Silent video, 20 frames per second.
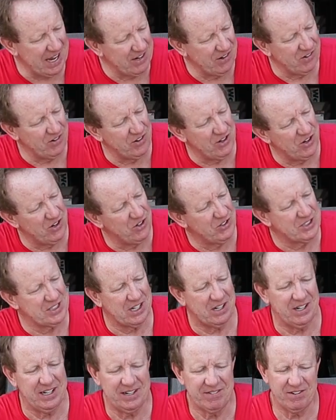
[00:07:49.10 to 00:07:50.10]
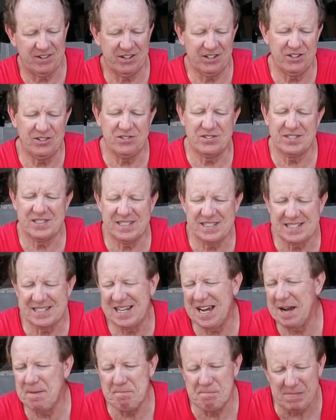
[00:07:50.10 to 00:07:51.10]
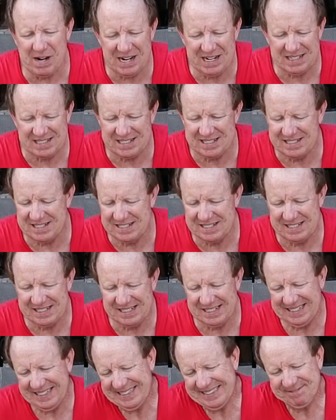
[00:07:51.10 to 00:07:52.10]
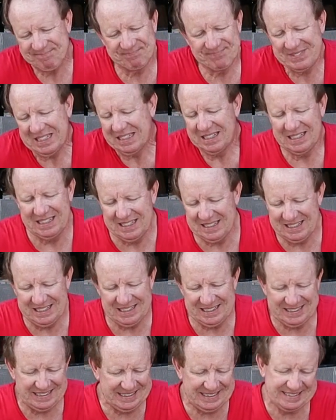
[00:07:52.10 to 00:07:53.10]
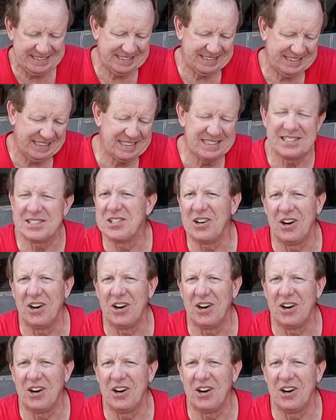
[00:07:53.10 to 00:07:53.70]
I don't know as I'll ever use this. I might. It's a